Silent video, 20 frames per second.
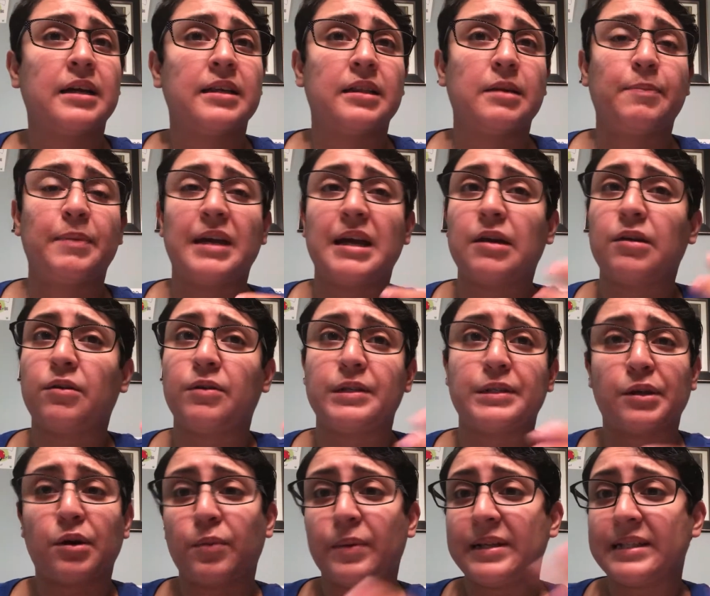The piano
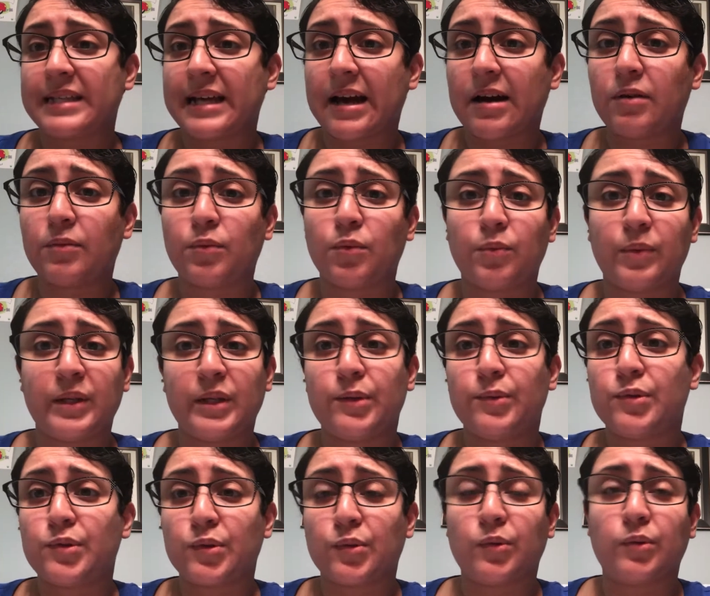is always out when we
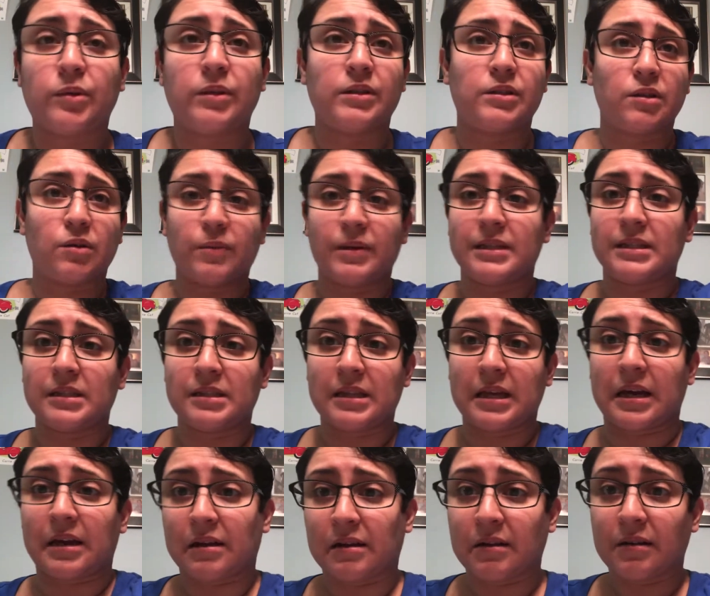do school. It's always
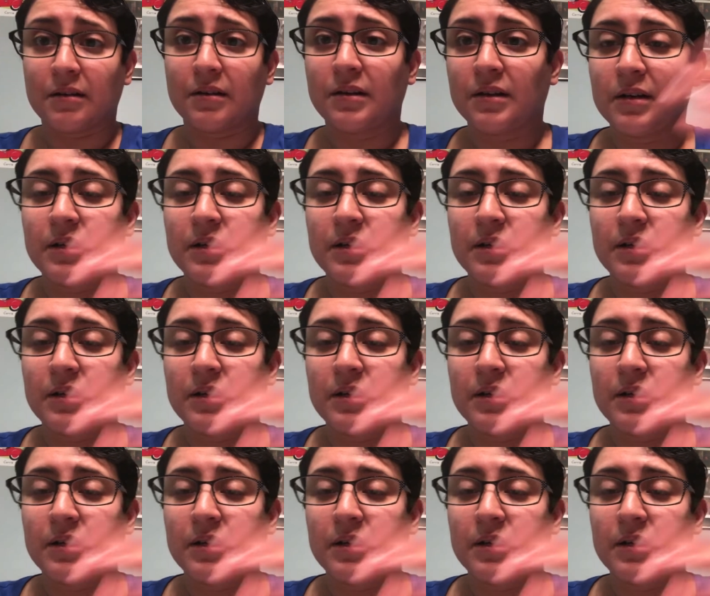there.